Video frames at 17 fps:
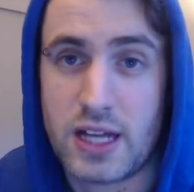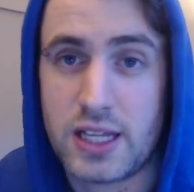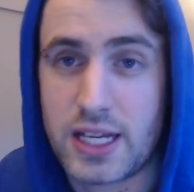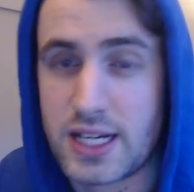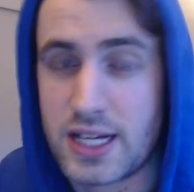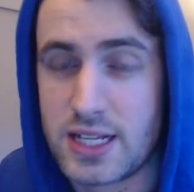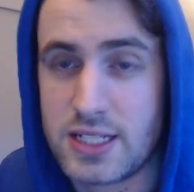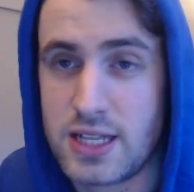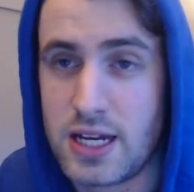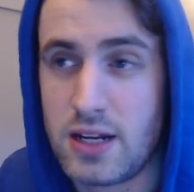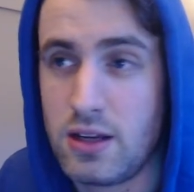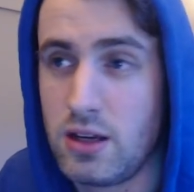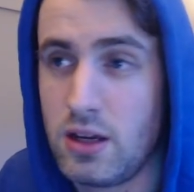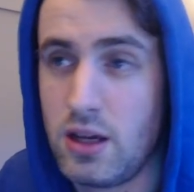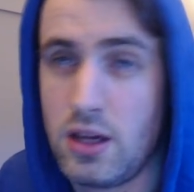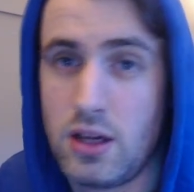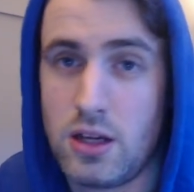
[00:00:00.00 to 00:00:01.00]
Like I said,
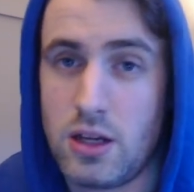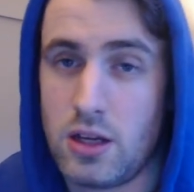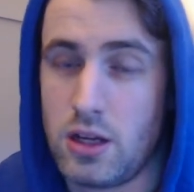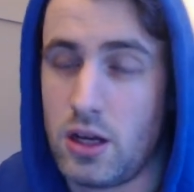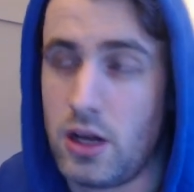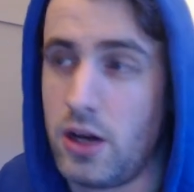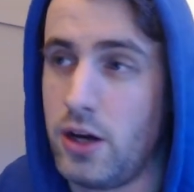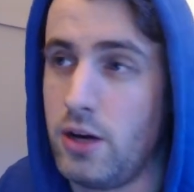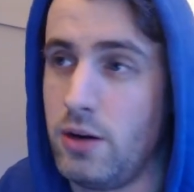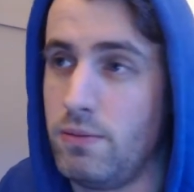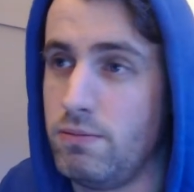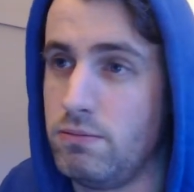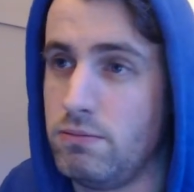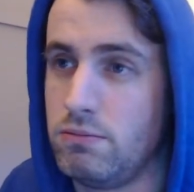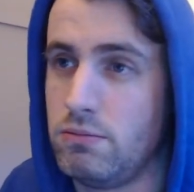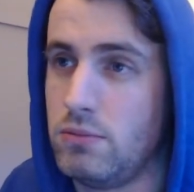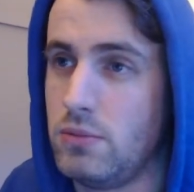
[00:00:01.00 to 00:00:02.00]

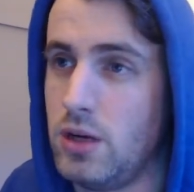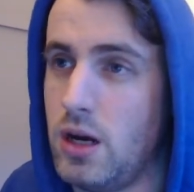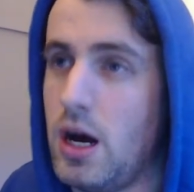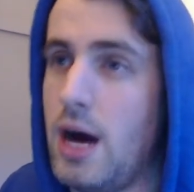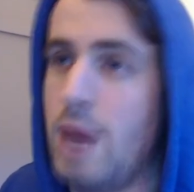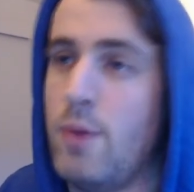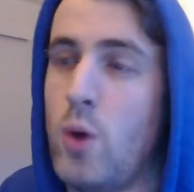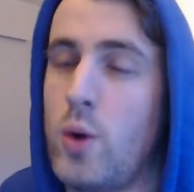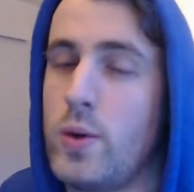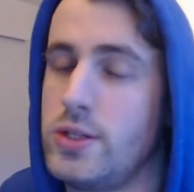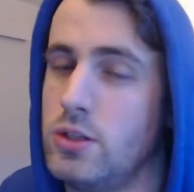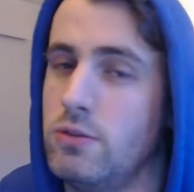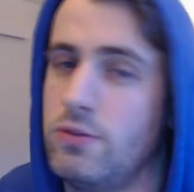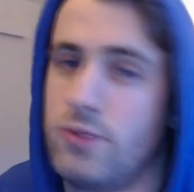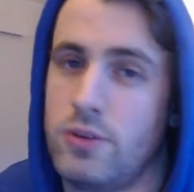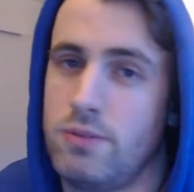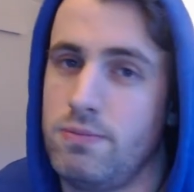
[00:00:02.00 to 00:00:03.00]
I'm always up
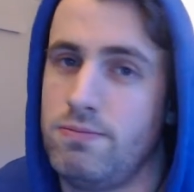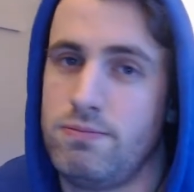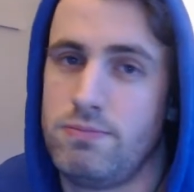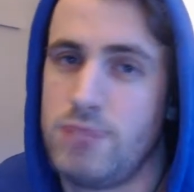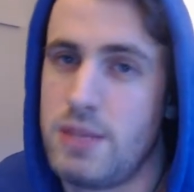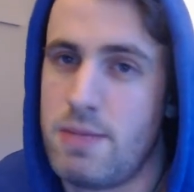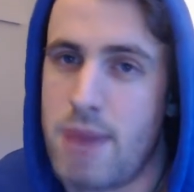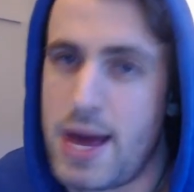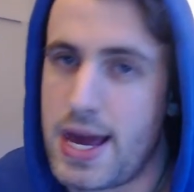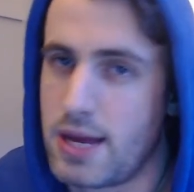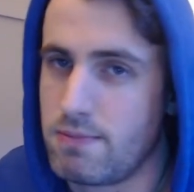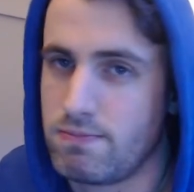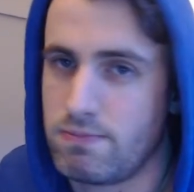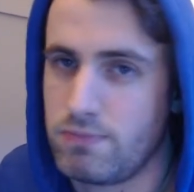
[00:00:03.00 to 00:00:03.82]
for debate.